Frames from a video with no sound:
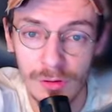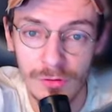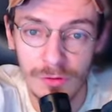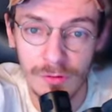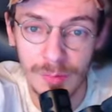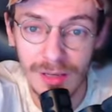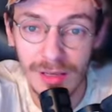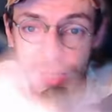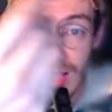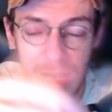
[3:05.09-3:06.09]
shuffled back,
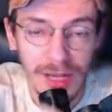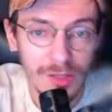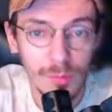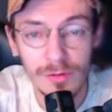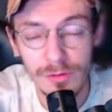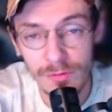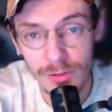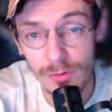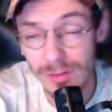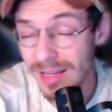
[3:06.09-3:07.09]
can now be
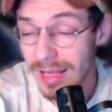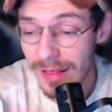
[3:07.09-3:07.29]
recruited.